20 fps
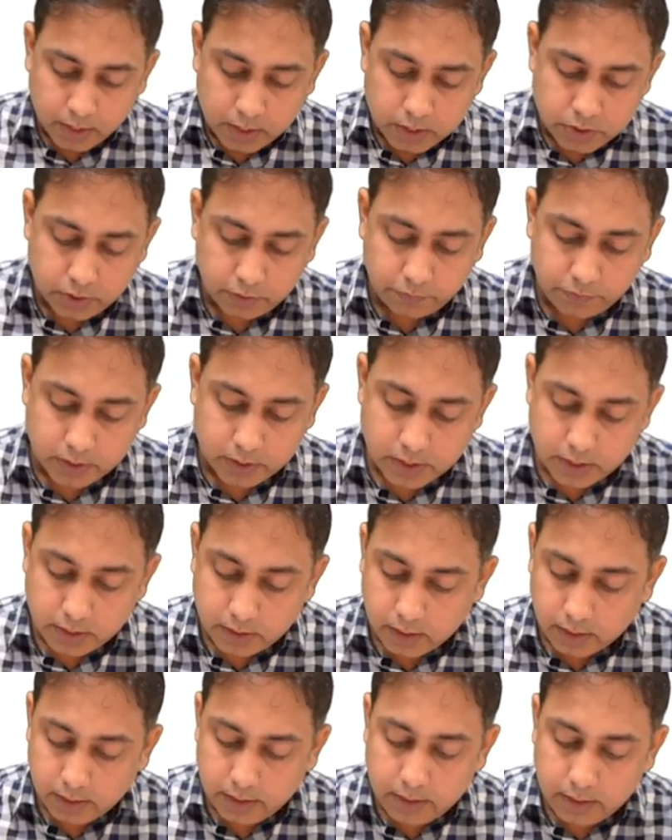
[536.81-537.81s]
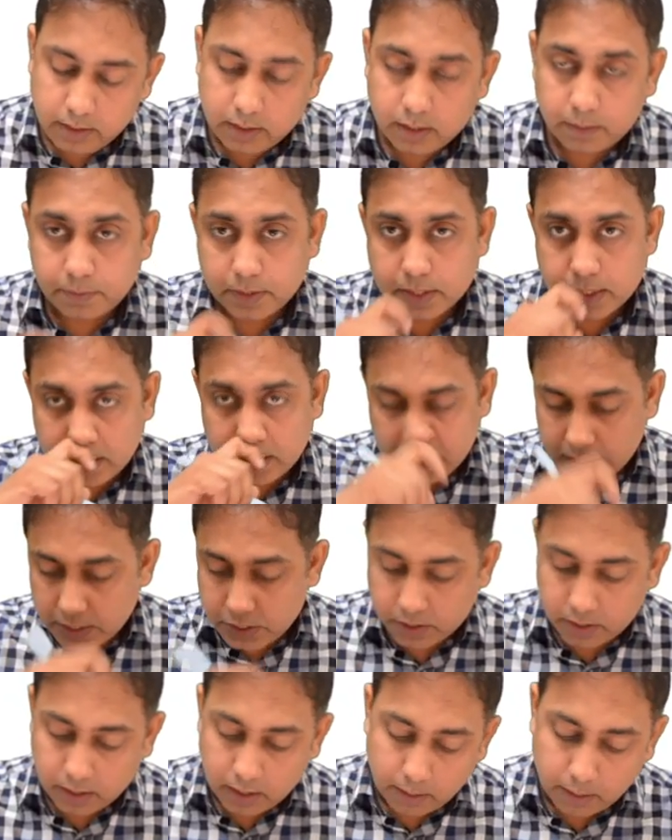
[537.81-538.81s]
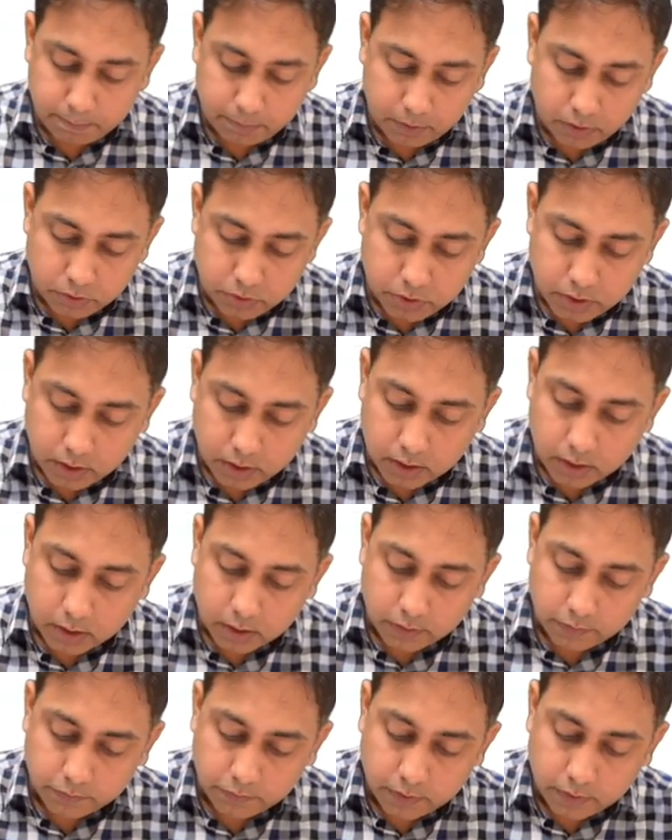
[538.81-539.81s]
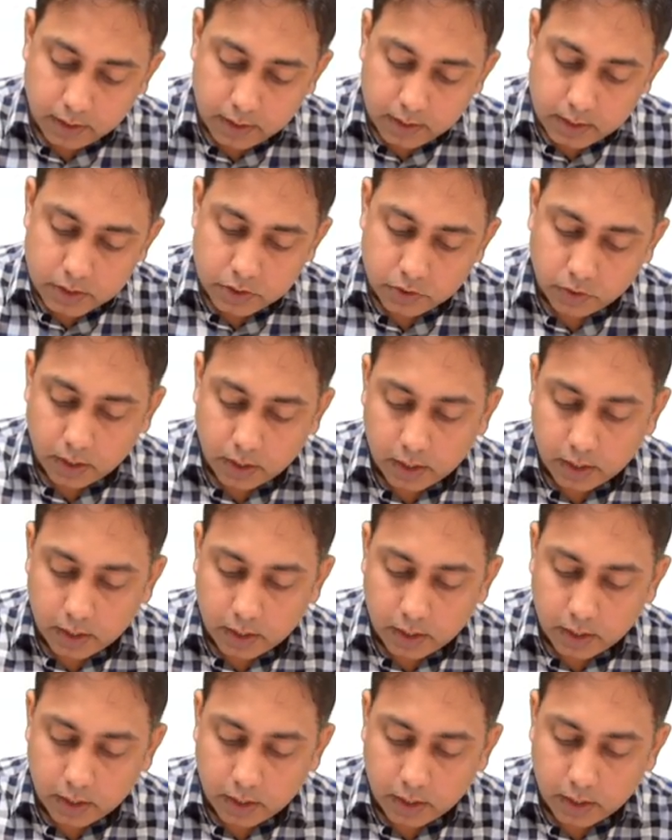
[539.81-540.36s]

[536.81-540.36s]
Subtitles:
So if I see the linear presentation, up goes the curve. So